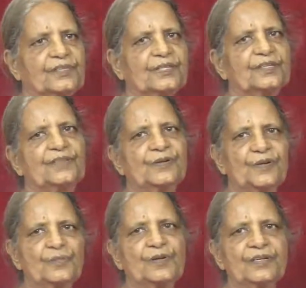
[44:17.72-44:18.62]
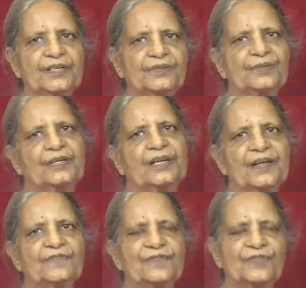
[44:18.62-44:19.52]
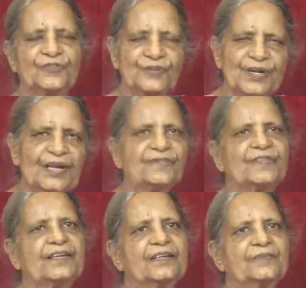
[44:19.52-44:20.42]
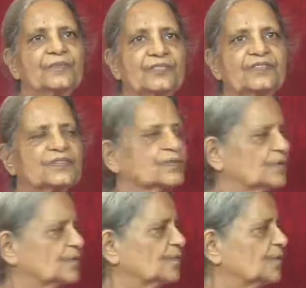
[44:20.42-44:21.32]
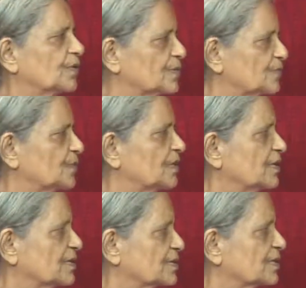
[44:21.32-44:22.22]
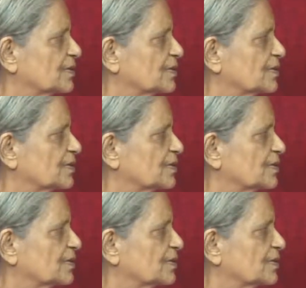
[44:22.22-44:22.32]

in our normal day to day life. We should have that much of gratefulness.